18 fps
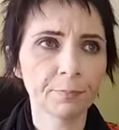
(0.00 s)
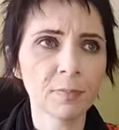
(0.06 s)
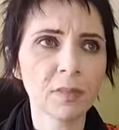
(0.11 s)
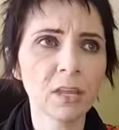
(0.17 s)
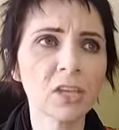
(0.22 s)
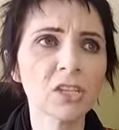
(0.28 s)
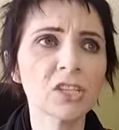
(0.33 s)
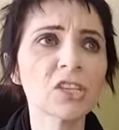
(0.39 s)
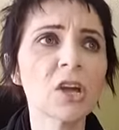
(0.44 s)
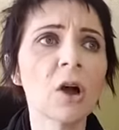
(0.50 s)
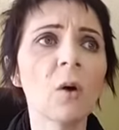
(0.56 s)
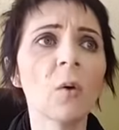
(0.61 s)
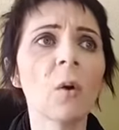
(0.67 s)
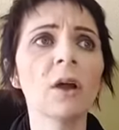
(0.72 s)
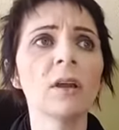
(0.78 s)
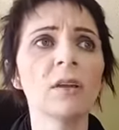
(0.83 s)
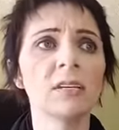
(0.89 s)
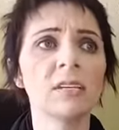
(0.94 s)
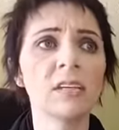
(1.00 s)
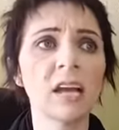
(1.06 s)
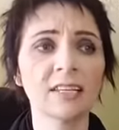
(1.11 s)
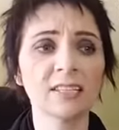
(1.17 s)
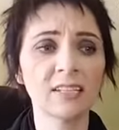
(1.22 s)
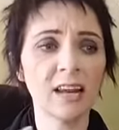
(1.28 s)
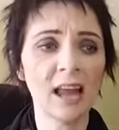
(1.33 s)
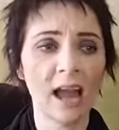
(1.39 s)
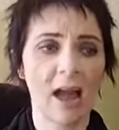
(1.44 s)
So
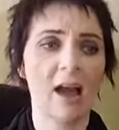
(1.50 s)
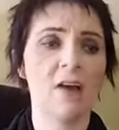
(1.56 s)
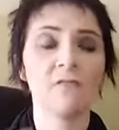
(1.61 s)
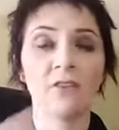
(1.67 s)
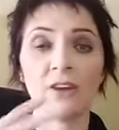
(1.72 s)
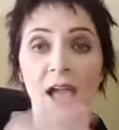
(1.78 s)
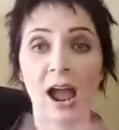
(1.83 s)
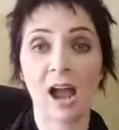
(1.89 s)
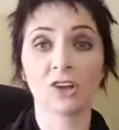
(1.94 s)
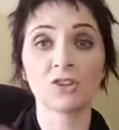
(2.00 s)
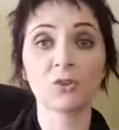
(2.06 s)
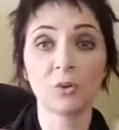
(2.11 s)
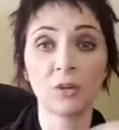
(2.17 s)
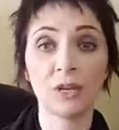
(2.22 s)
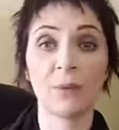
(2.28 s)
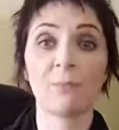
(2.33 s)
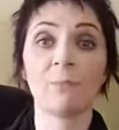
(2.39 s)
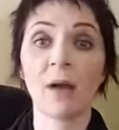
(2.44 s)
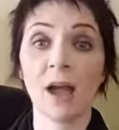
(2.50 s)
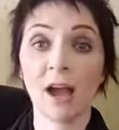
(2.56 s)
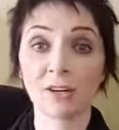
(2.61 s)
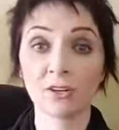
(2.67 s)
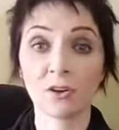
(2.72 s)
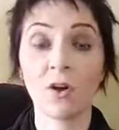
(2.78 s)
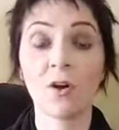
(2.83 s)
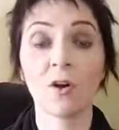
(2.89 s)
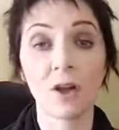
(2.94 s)
does it have an actual
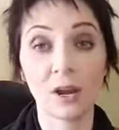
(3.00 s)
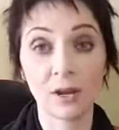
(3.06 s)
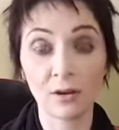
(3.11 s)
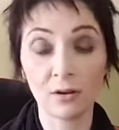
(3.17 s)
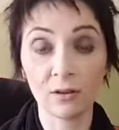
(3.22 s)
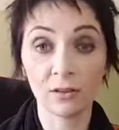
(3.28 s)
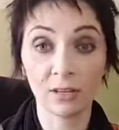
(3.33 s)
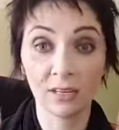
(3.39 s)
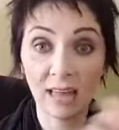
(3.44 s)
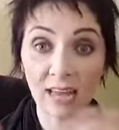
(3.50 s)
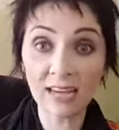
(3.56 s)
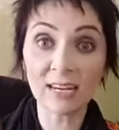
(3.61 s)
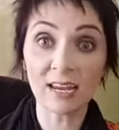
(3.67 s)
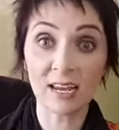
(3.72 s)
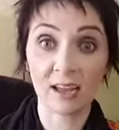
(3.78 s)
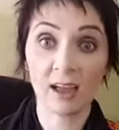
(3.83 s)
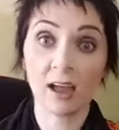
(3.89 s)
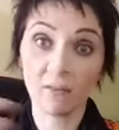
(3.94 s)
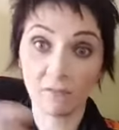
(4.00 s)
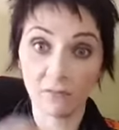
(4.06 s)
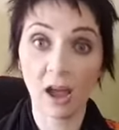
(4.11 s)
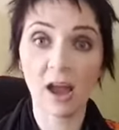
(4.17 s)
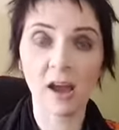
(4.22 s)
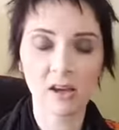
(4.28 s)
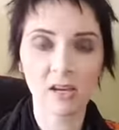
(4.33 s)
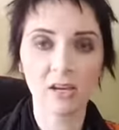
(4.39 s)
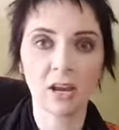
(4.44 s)
impact on lightning, have
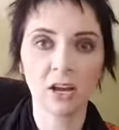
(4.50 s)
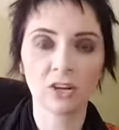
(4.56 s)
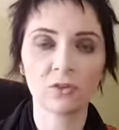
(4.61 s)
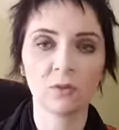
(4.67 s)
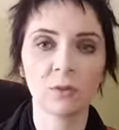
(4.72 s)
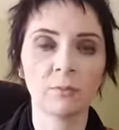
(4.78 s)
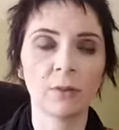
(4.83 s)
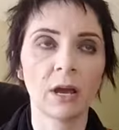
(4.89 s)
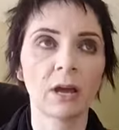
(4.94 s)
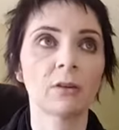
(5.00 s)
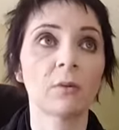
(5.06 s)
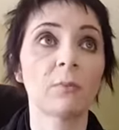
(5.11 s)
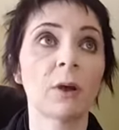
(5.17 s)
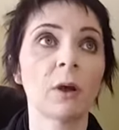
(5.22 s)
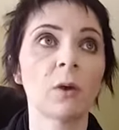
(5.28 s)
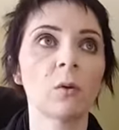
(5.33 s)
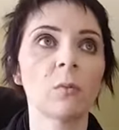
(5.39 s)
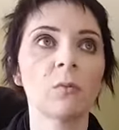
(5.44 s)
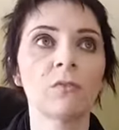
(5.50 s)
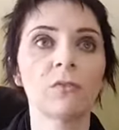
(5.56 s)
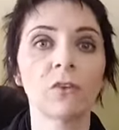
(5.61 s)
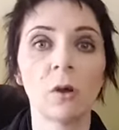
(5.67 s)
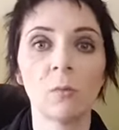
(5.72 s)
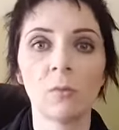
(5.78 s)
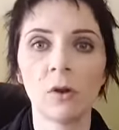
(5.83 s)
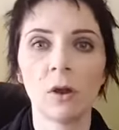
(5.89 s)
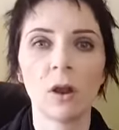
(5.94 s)
an actual impact on paranormal
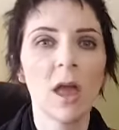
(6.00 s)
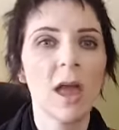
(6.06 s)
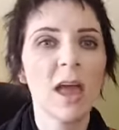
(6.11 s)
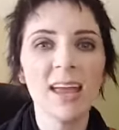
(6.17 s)
phenomena?